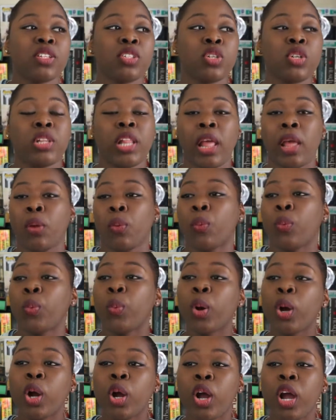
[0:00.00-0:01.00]
do they
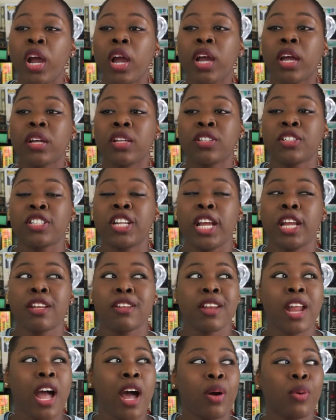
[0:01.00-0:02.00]
work, do they
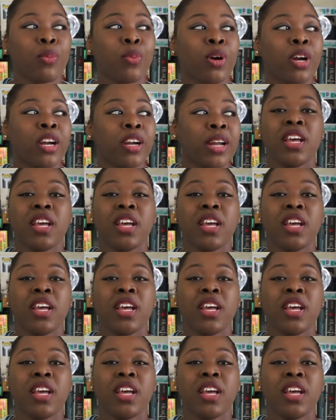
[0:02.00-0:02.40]
not work,